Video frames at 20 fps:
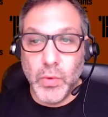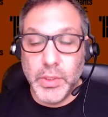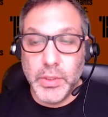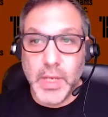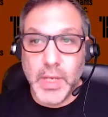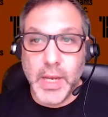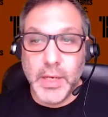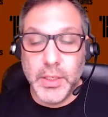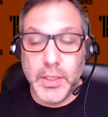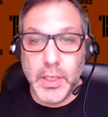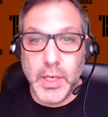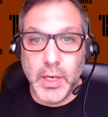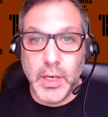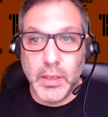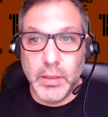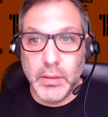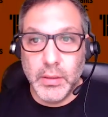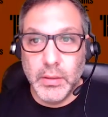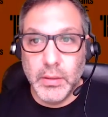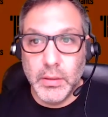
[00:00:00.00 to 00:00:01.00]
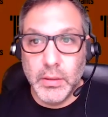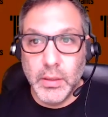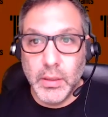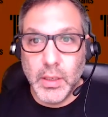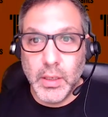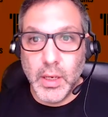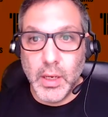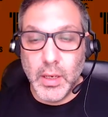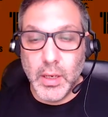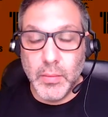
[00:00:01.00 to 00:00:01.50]
to educate,
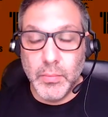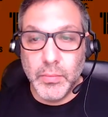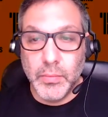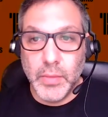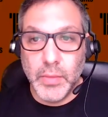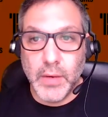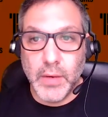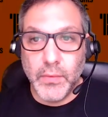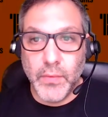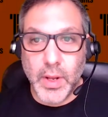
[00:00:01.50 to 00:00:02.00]
get